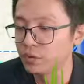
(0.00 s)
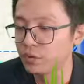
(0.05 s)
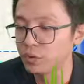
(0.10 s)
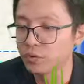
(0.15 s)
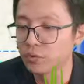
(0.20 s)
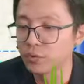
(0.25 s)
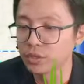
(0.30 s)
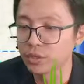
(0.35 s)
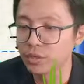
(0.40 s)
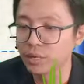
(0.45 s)

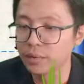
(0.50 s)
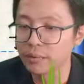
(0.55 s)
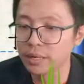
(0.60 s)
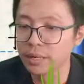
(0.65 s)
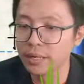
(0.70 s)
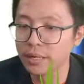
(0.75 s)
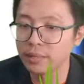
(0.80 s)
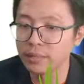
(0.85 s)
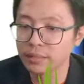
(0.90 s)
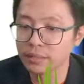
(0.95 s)
virtual
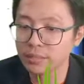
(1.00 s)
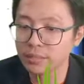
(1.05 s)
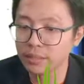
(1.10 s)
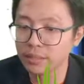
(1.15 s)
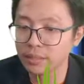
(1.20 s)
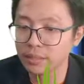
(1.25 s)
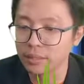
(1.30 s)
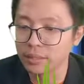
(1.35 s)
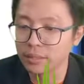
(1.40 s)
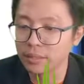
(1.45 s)
upright. You see
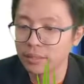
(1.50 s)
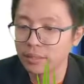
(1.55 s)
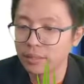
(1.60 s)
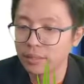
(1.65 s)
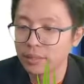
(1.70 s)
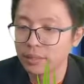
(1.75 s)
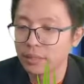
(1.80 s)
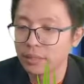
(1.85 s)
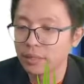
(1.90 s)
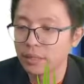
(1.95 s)
not?
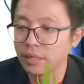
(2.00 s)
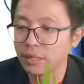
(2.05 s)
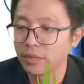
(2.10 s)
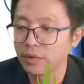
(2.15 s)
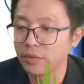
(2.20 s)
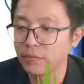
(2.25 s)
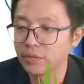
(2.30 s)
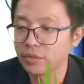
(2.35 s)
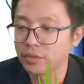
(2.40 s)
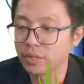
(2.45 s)

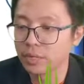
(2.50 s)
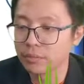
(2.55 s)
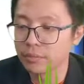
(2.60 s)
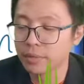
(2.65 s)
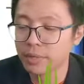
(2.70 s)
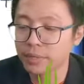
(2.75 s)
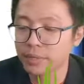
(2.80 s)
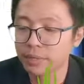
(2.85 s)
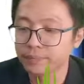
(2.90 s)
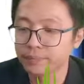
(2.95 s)
Virtual
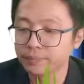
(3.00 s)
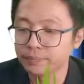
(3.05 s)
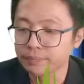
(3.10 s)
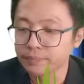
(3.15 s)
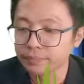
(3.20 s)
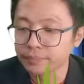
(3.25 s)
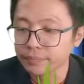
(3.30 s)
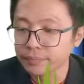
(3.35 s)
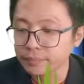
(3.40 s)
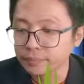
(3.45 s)
upright.
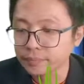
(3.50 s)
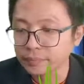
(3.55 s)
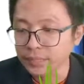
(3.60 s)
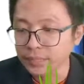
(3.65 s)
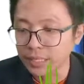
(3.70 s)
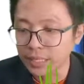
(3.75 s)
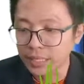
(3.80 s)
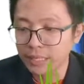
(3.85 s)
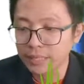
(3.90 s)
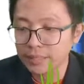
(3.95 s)

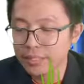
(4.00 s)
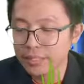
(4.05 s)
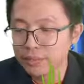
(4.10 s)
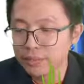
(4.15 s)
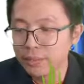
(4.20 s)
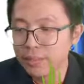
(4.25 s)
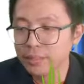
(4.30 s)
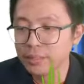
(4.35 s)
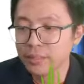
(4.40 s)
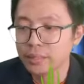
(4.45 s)
This
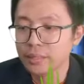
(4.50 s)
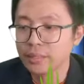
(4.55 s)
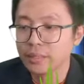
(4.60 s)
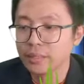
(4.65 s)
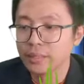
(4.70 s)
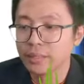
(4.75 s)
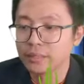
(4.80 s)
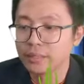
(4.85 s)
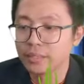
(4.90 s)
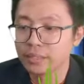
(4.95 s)
one
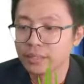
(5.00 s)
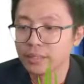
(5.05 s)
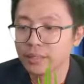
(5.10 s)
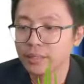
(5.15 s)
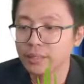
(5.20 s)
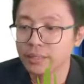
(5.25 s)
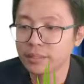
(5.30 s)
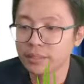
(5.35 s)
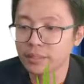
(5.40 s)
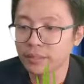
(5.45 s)
just now
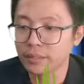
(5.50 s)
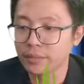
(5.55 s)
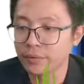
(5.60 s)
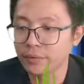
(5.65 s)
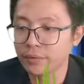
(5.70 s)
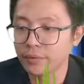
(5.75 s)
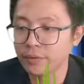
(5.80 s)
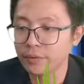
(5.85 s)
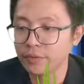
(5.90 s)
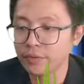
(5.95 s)
is real
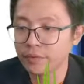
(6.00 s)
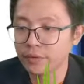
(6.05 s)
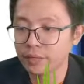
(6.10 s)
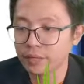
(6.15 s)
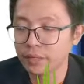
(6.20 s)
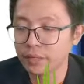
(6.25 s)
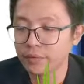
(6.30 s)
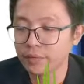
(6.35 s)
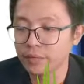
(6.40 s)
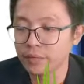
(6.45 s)
inverted,
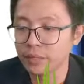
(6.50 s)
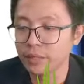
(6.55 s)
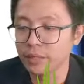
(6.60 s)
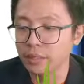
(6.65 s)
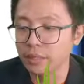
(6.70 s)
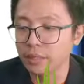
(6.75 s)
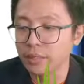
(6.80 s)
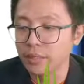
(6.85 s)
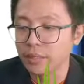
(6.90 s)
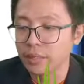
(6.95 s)

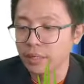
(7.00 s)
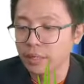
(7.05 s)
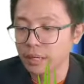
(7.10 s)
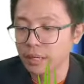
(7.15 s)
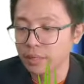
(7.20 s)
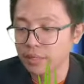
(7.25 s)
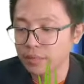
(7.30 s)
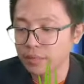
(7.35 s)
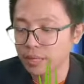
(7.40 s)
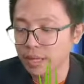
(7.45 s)

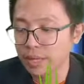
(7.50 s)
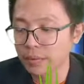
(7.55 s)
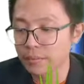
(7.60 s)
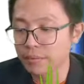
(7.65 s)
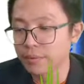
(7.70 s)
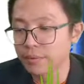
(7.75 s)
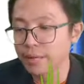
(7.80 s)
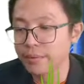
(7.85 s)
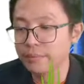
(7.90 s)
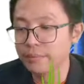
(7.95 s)
this one
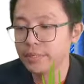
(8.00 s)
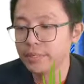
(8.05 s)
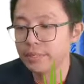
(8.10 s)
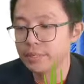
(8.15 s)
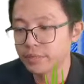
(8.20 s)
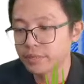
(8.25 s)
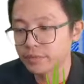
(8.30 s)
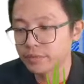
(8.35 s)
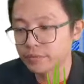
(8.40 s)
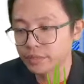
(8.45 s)
upright means is
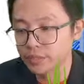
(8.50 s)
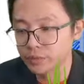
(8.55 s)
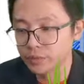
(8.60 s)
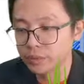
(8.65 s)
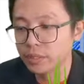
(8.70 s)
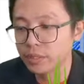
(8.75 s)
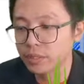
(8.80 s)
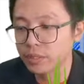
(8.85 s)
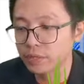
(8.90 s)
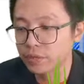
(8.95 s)

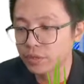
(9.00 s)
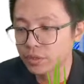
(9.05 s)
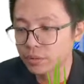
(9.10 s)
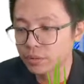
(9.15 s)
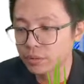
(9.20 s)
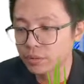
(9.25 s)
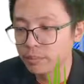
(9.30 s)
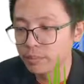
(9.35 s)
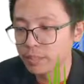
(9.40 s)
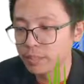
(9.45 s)
virtual. Virtual
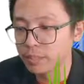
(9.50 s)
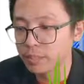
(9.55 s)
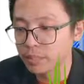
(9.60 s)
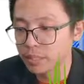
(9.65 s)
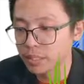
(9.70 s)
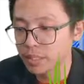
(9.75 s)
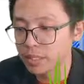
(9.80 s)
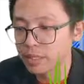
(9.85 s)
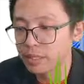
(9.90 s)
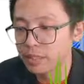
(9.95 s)
means
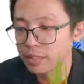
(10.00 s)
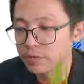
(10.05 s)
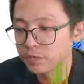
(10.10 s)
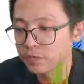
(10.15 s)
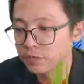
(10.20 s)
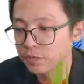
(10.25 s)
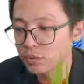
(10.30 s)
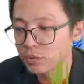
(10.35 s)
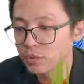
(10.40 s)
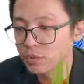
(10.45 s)
is
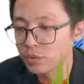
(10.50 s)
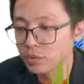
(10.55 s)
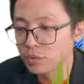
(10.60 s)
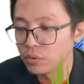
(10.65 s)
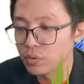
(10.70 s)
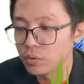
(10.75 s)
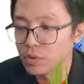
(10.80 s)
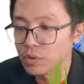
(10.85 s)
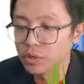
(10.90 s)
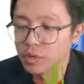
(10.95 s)
VU.
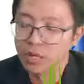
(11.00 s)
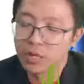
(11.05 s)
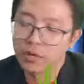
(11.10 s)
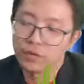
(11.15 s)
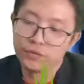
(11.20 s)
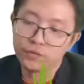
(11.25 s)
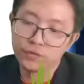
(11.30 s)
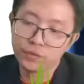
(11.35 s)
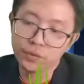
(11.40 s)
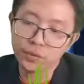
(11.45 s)

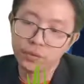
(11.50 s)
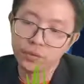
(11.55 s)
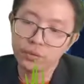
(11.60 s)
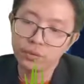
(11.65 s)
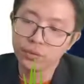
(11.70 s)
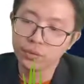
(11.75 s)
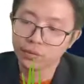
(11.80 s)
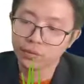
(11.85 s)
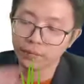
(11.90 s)
VU.